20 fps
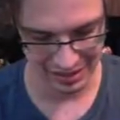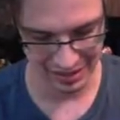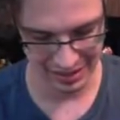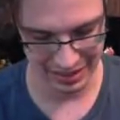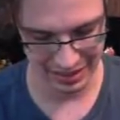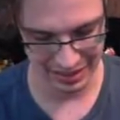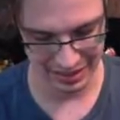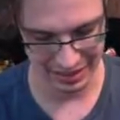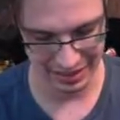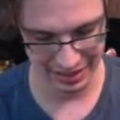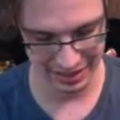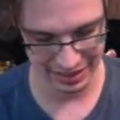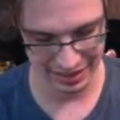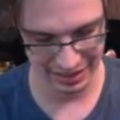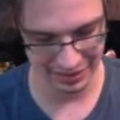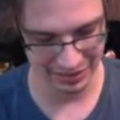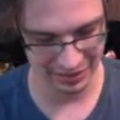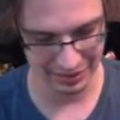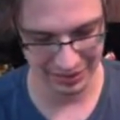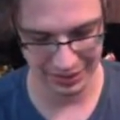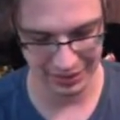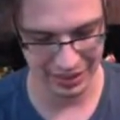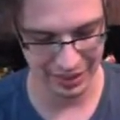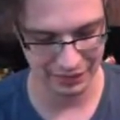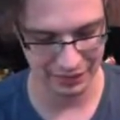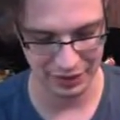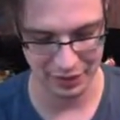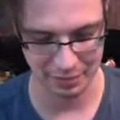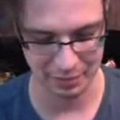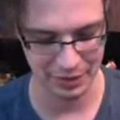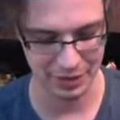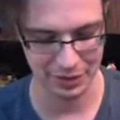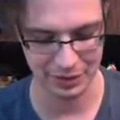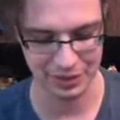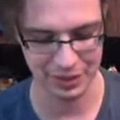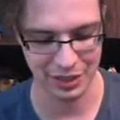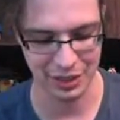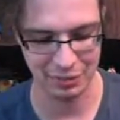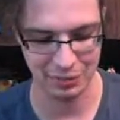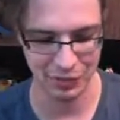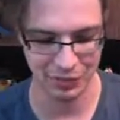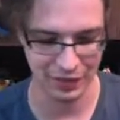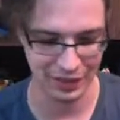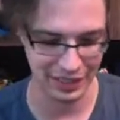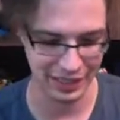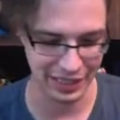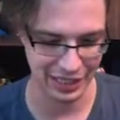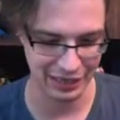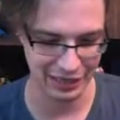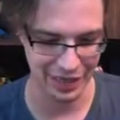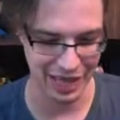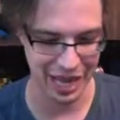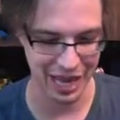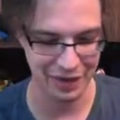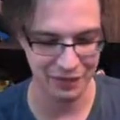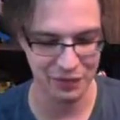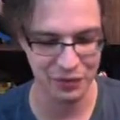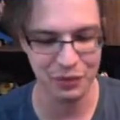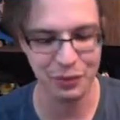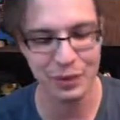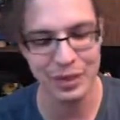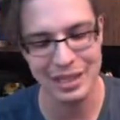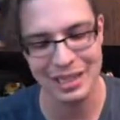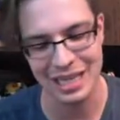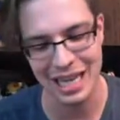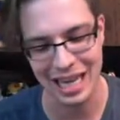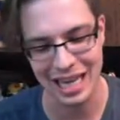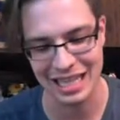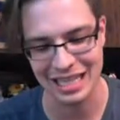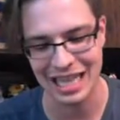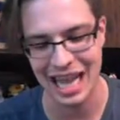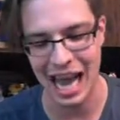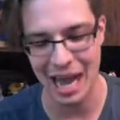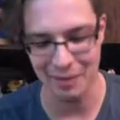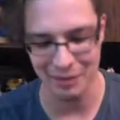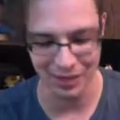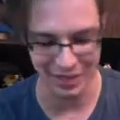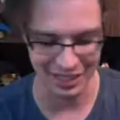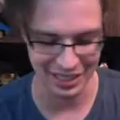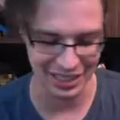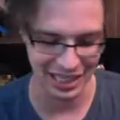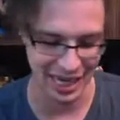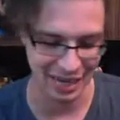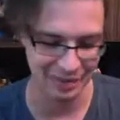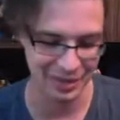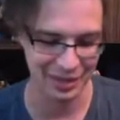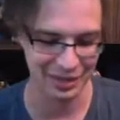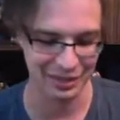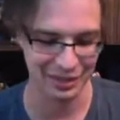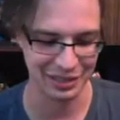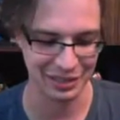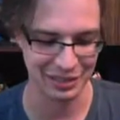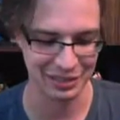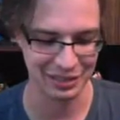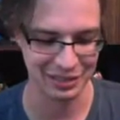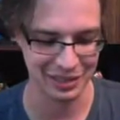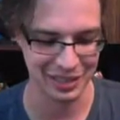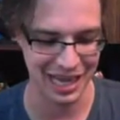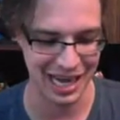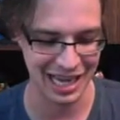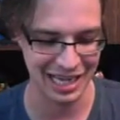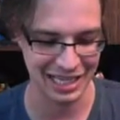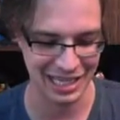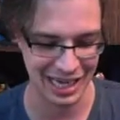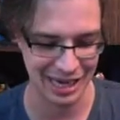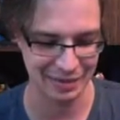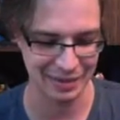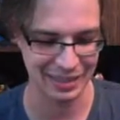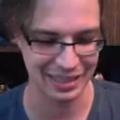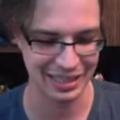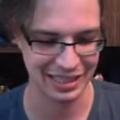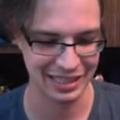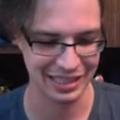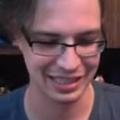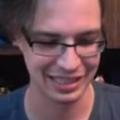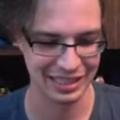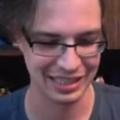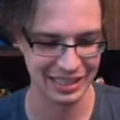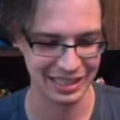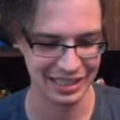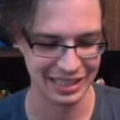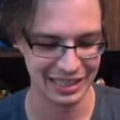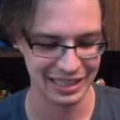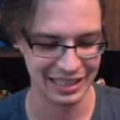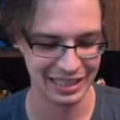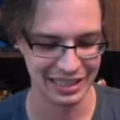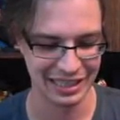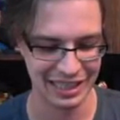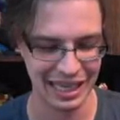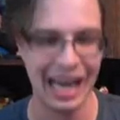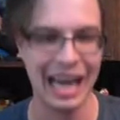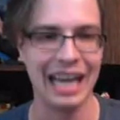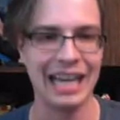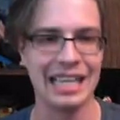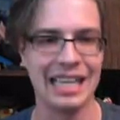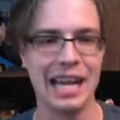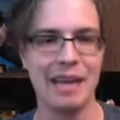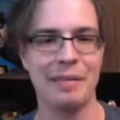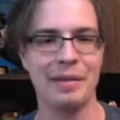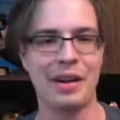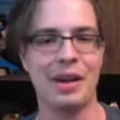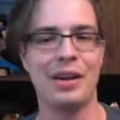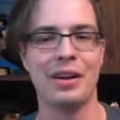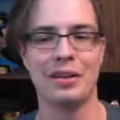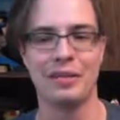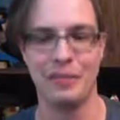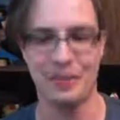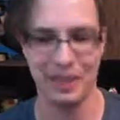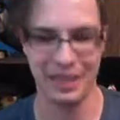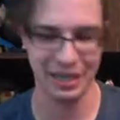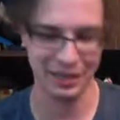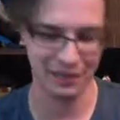I'll just have Spearow start moving down. I have 3 seconds. I'm gonna timeout lose. God damn it. God damn it all to fiddly